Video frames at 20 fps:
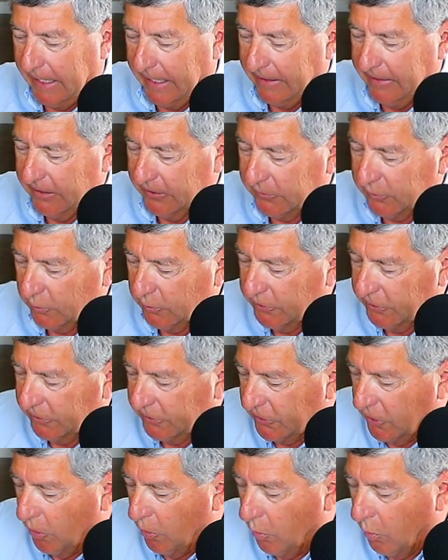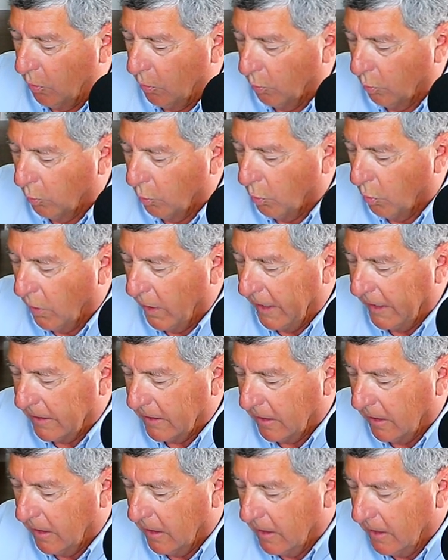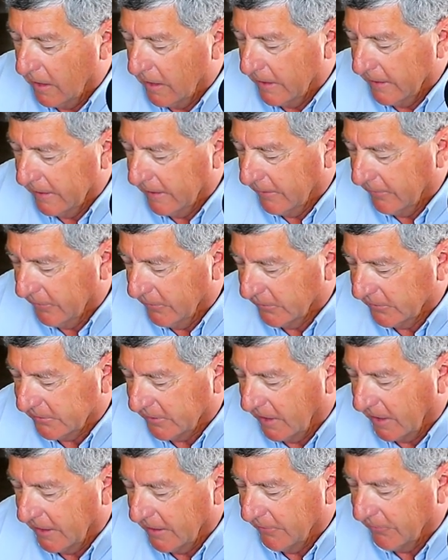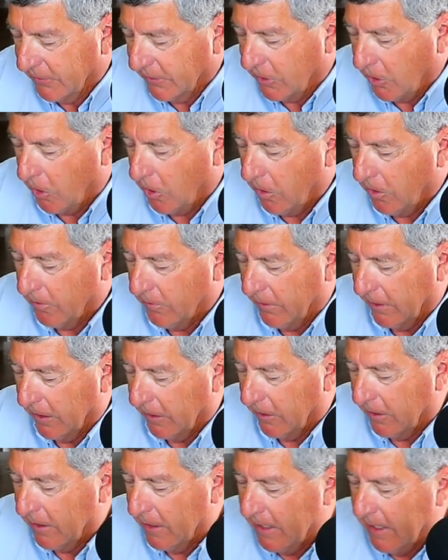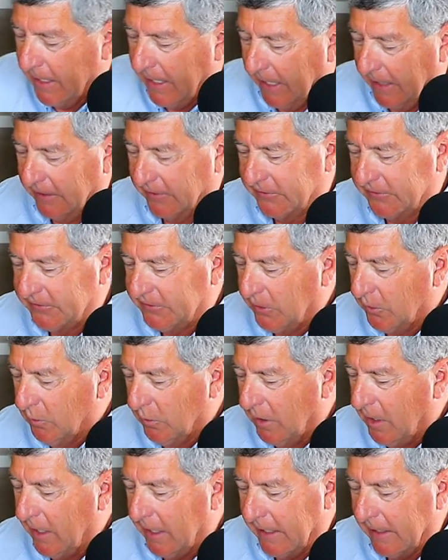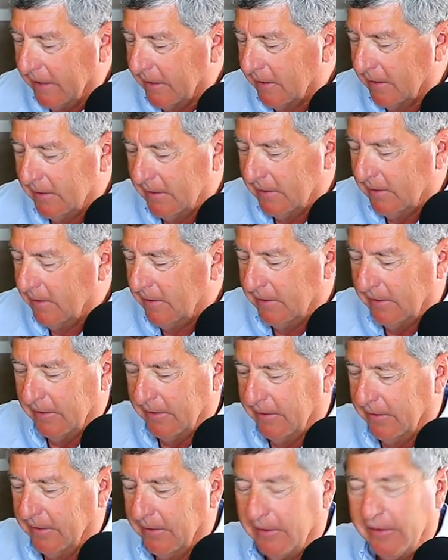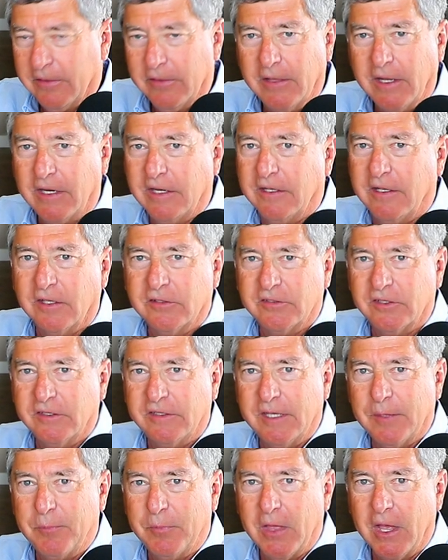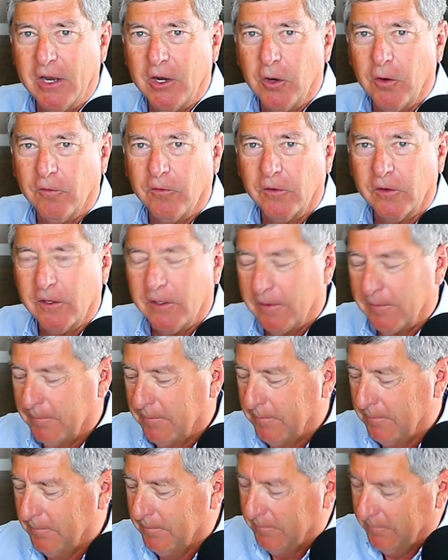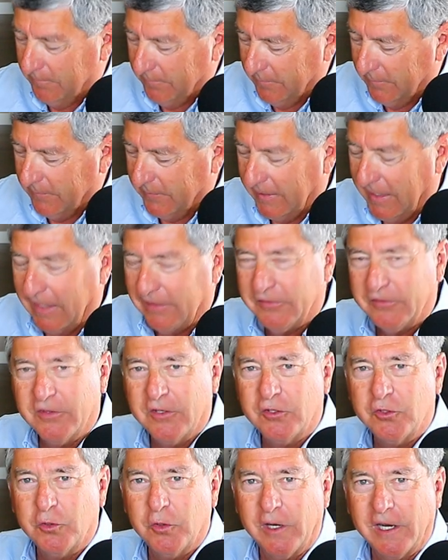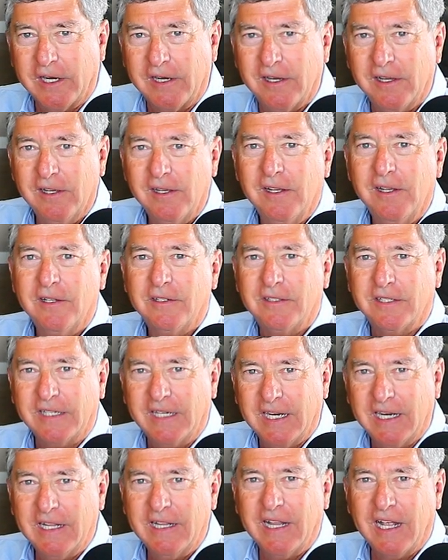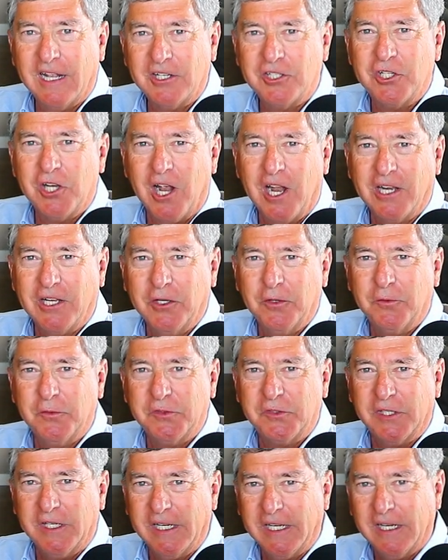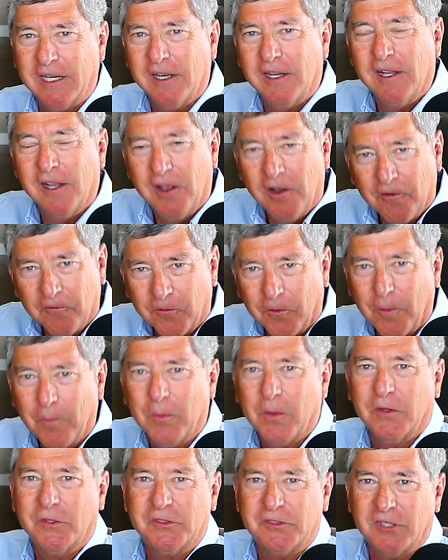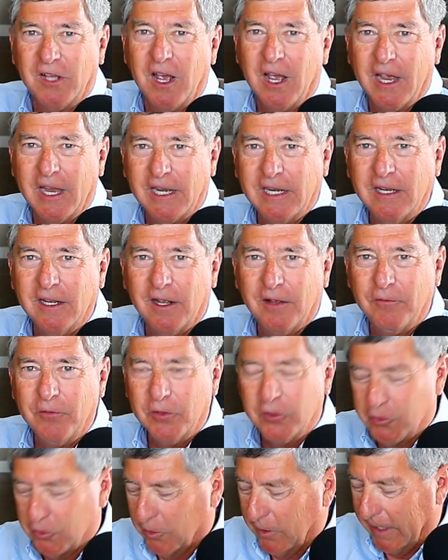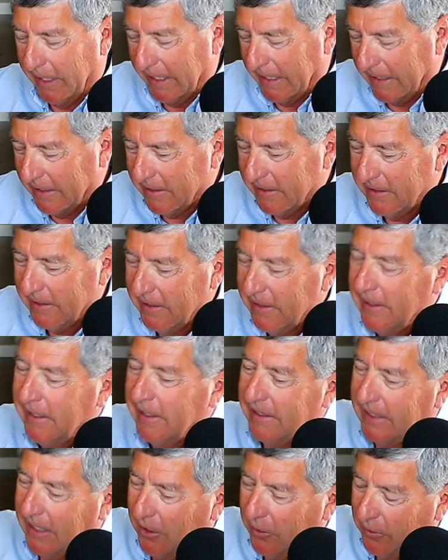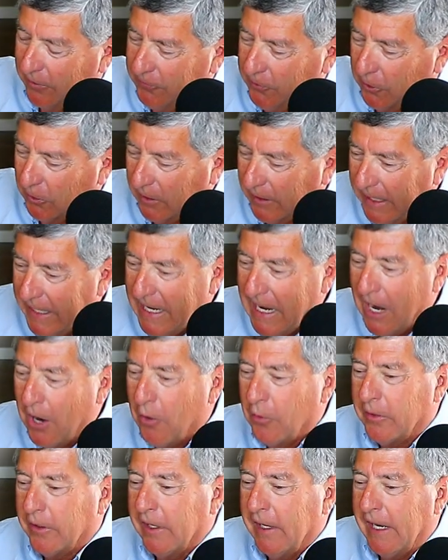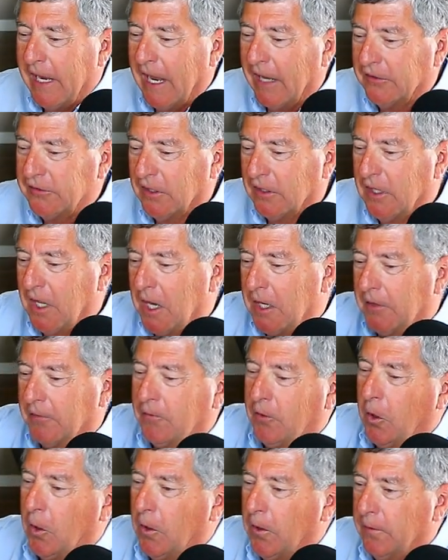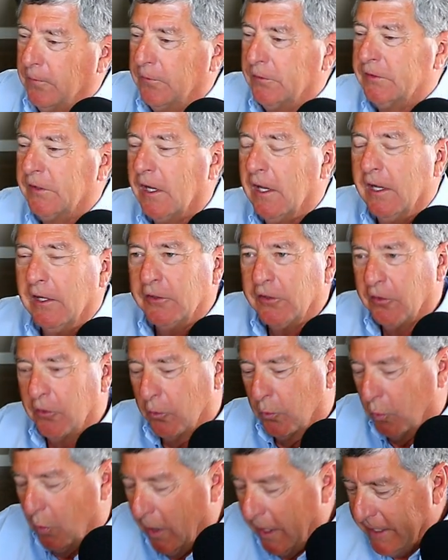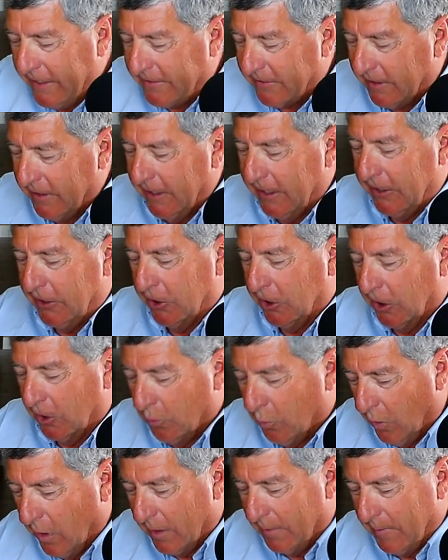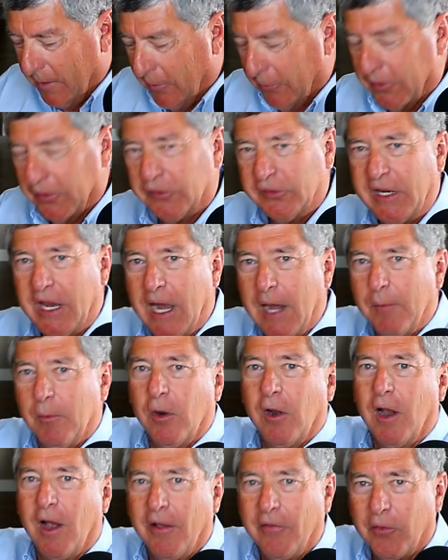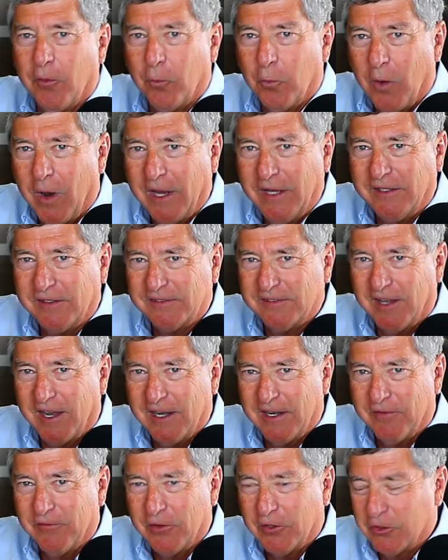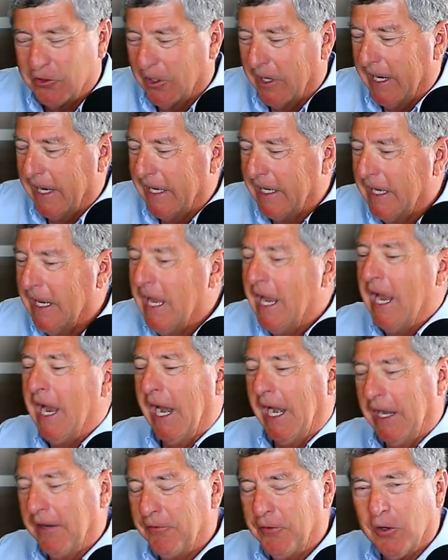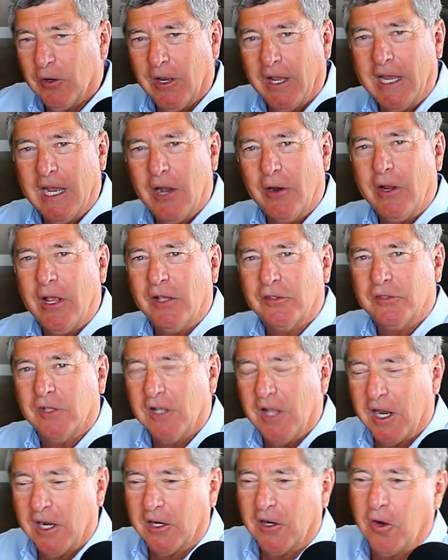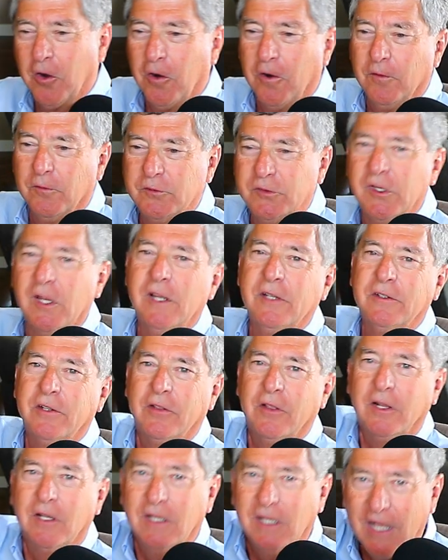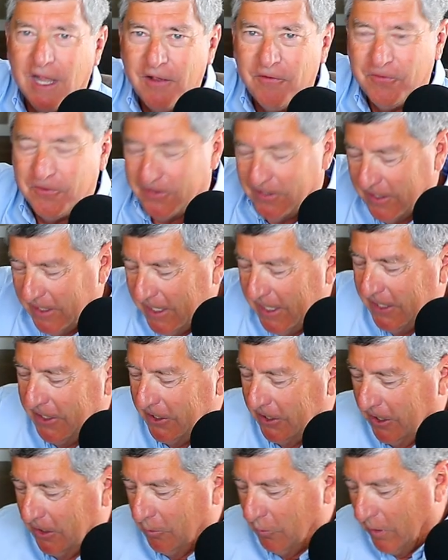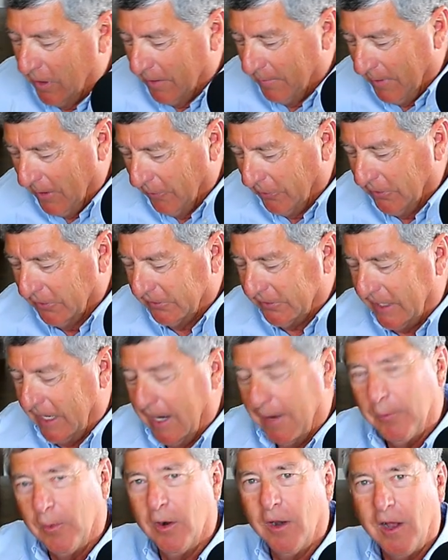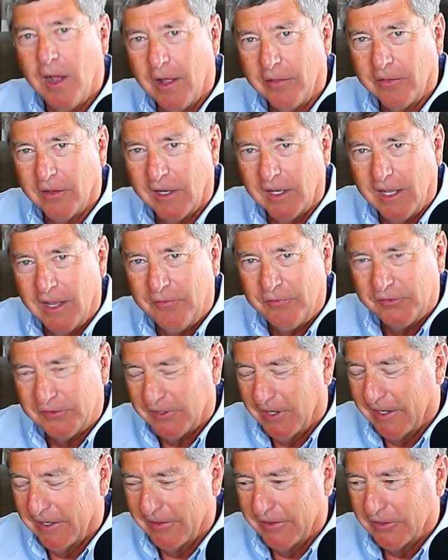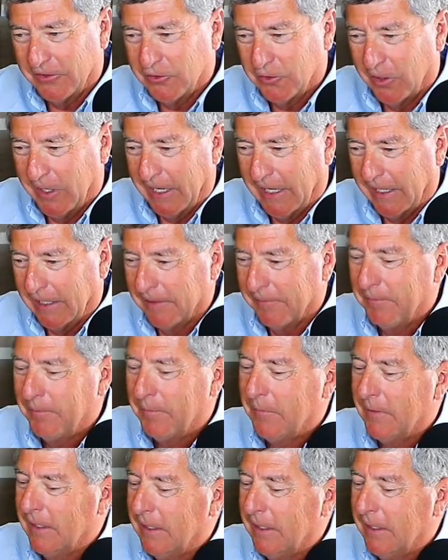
And this will just go right on the side of the car there. And it's so light that it doesn't tip that over. That's the trick to getting that shot you've seen from the side of the train. Now, if your layout has a lot of curves to the right, you're going to want to mount this camera on the right side of the train. And if your layout has a lot of curves to the left, you're going to want to mount this camera on the left side of the train.